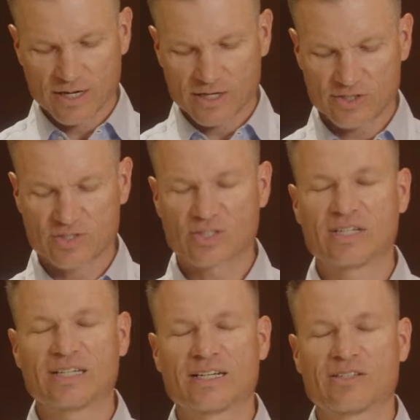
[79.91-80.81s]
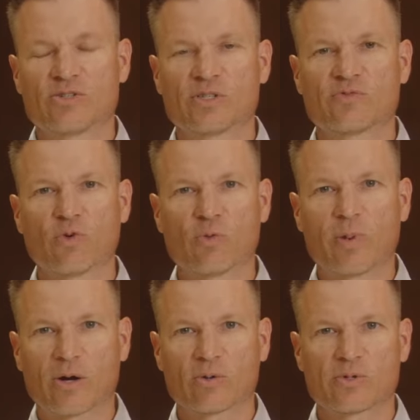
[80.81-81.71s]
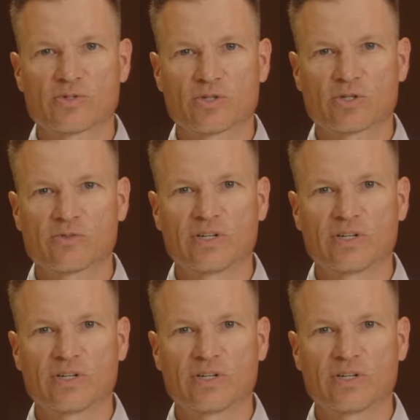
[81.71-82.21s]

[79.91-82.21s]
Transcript: It's just good to get it to its full power reserve.